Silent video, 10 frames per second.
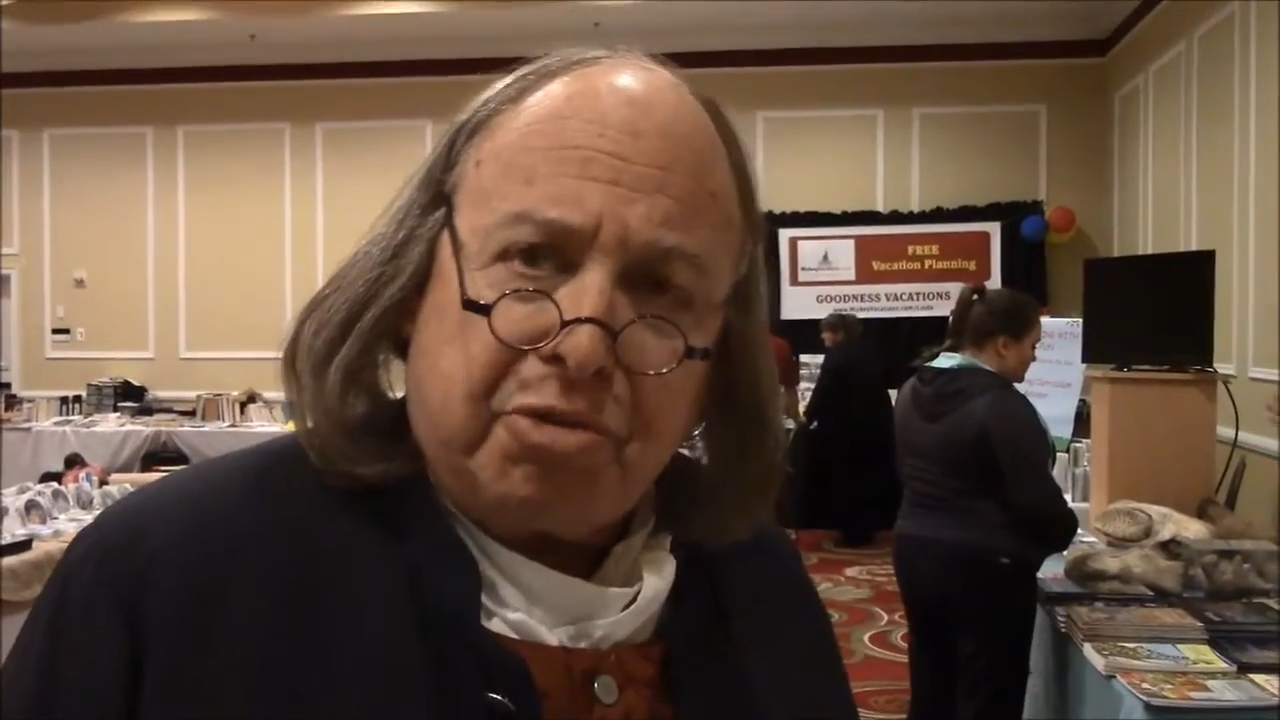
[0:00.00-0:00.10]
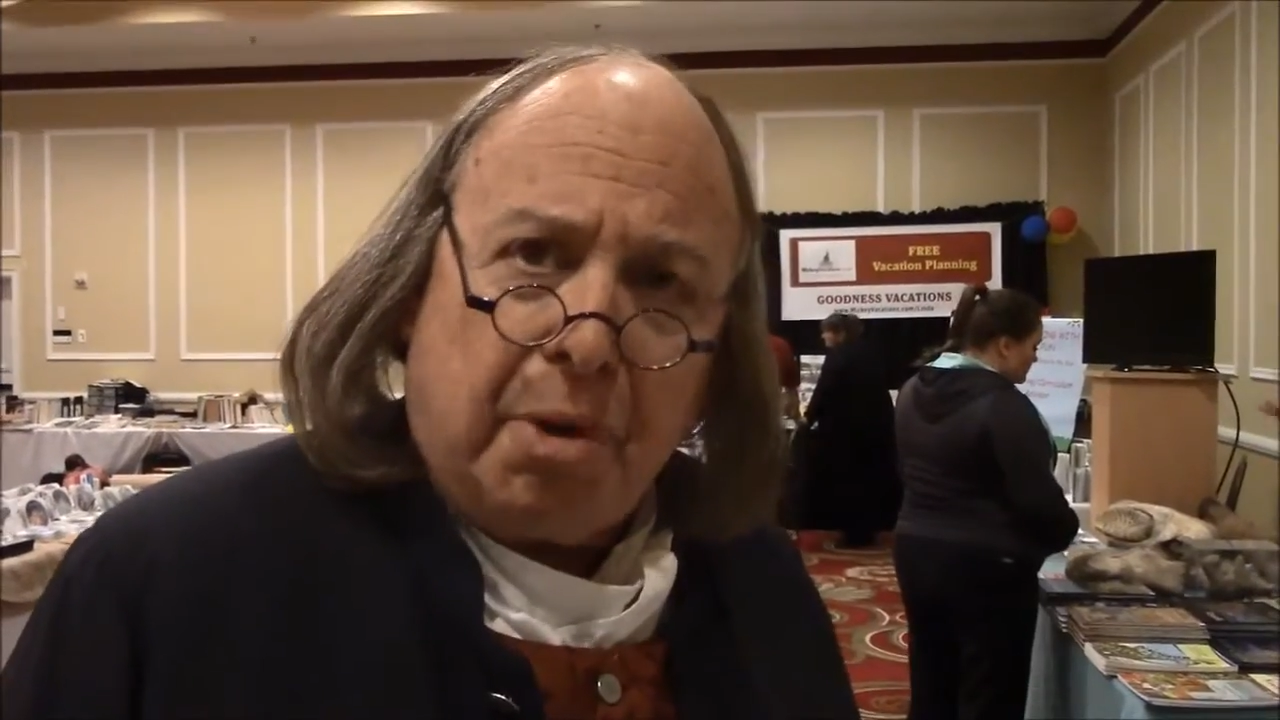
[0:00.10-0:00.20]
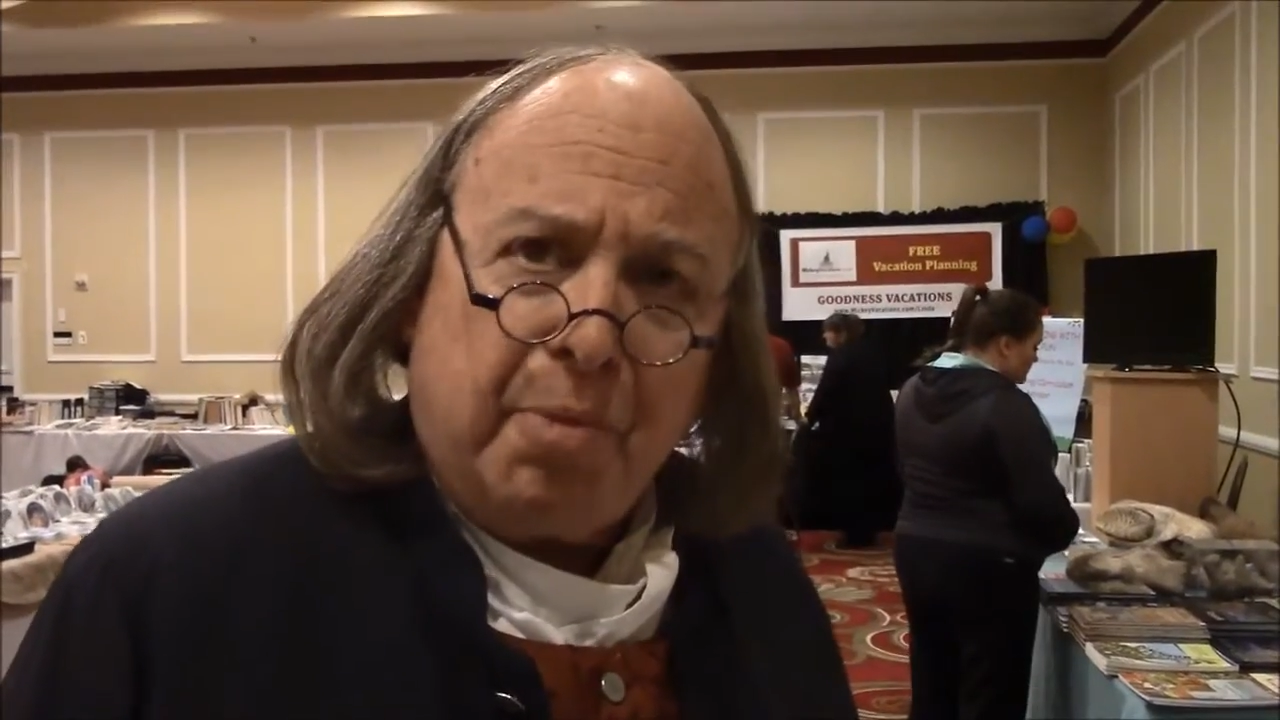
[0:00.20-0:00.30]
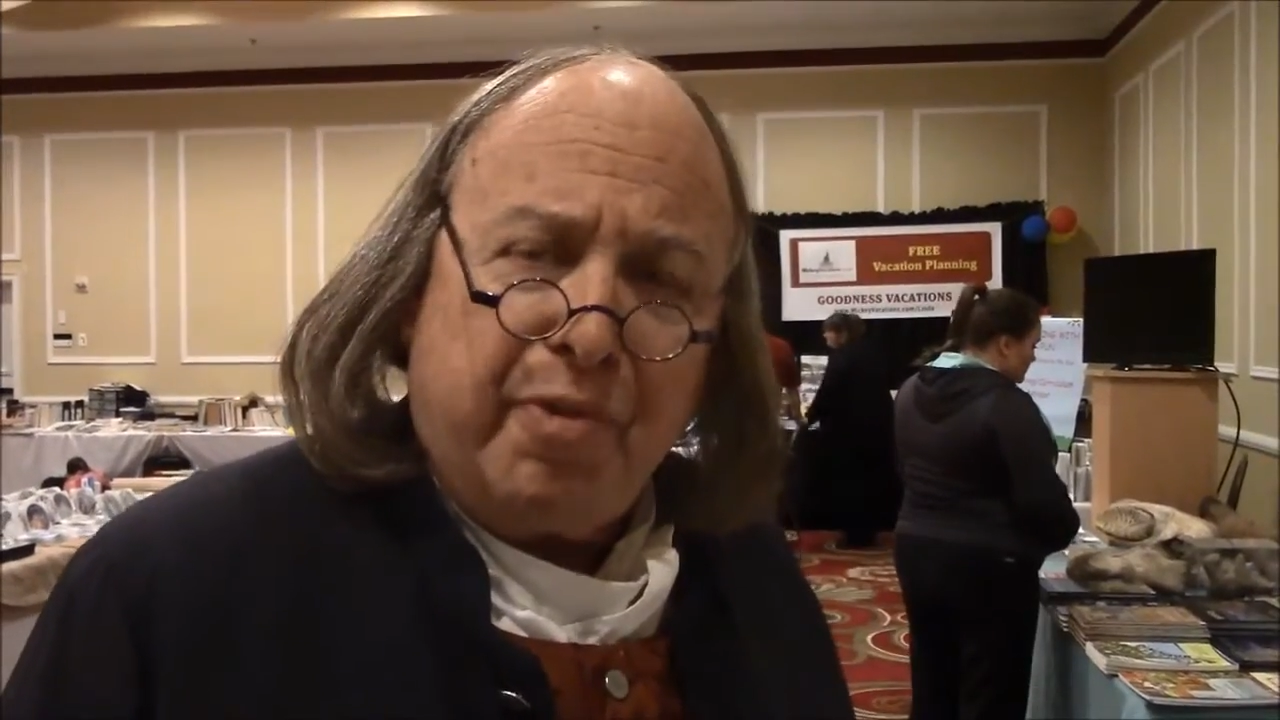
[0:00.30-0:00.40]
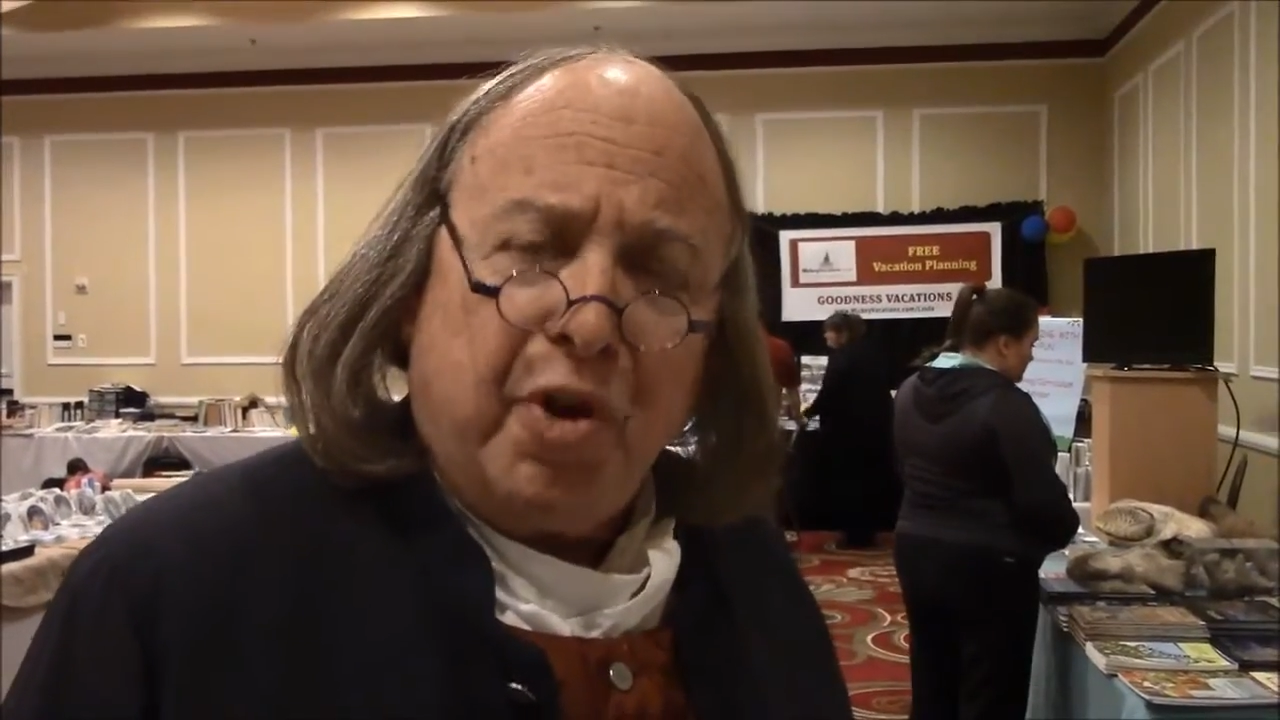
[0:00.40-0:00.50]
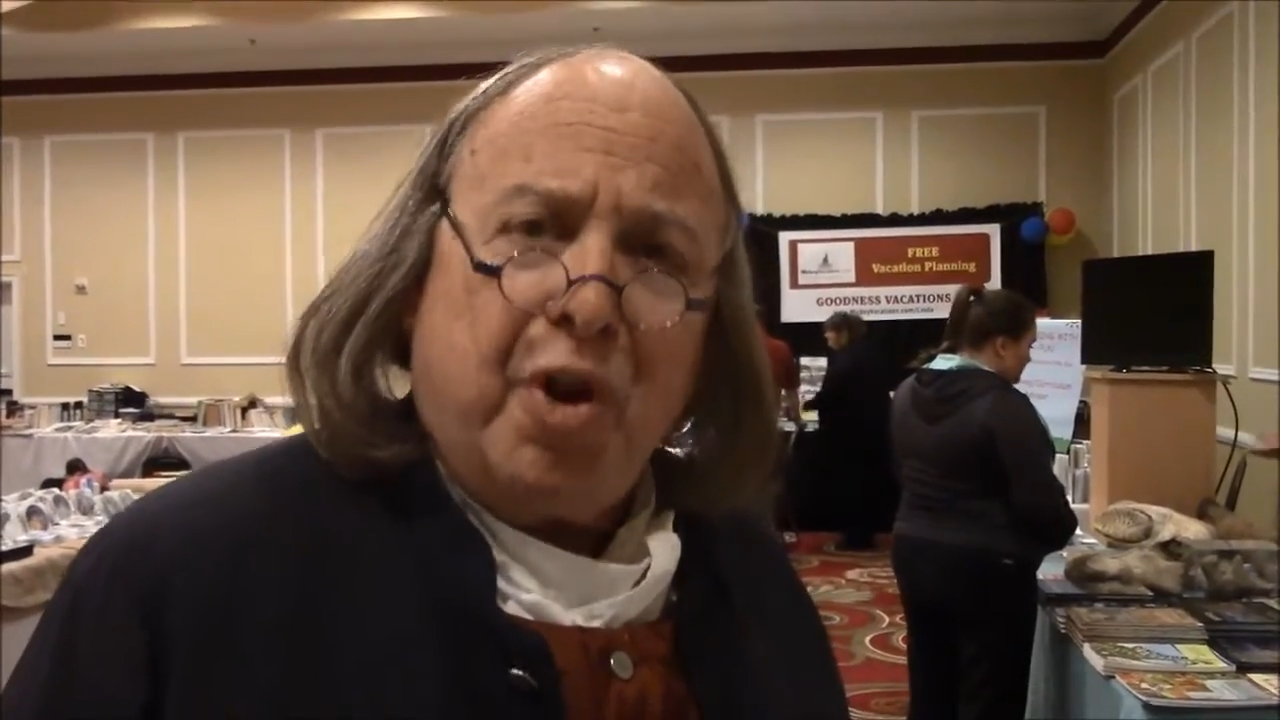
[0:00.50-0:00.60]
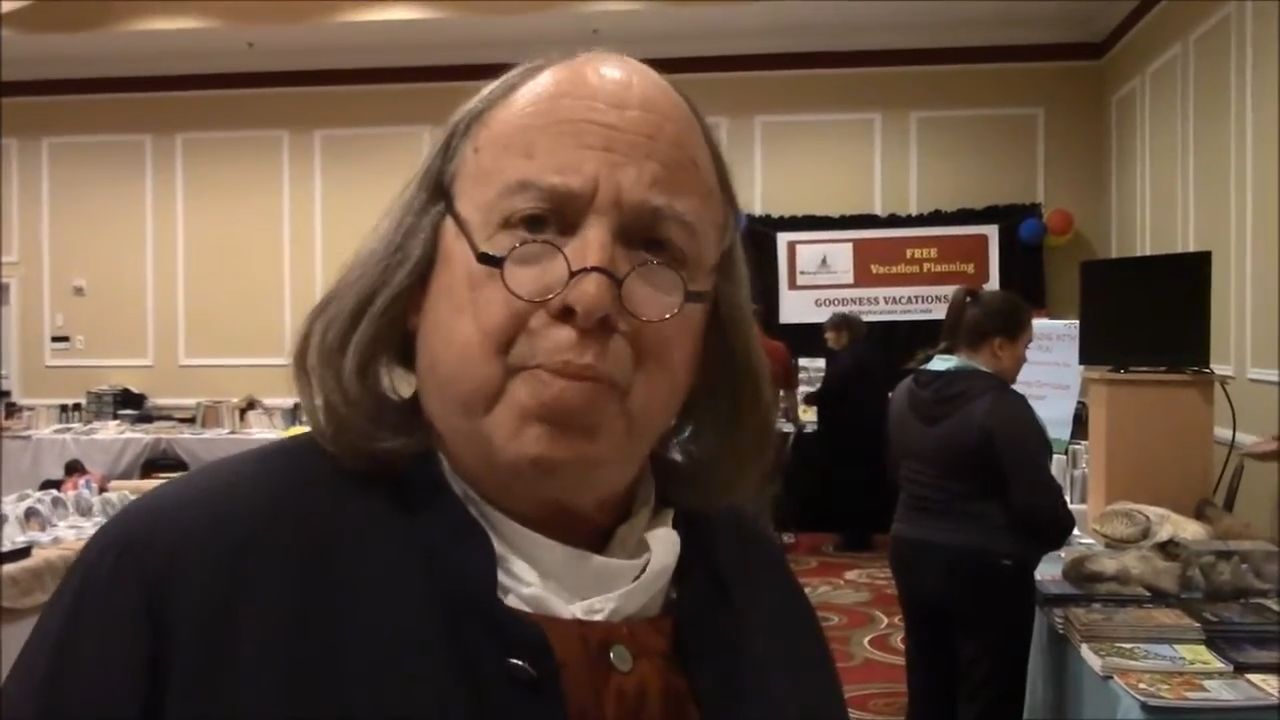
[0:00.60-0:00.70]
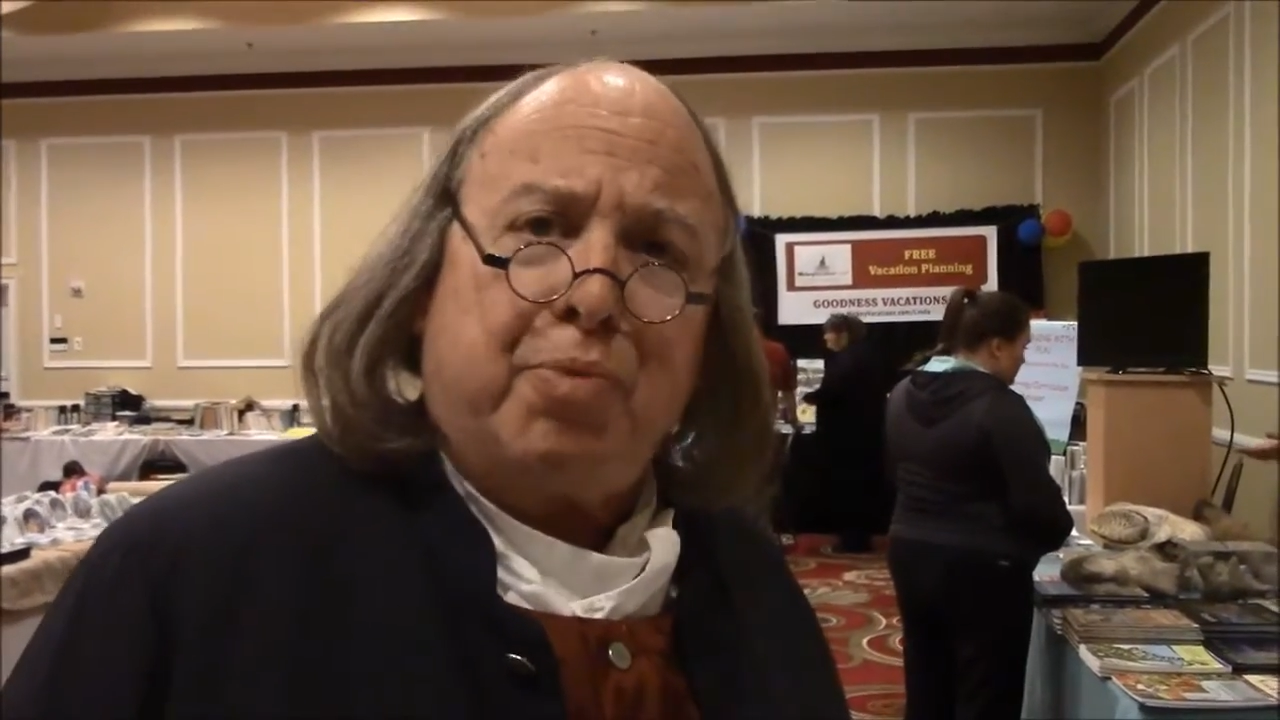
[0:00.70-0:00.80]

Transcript: some are very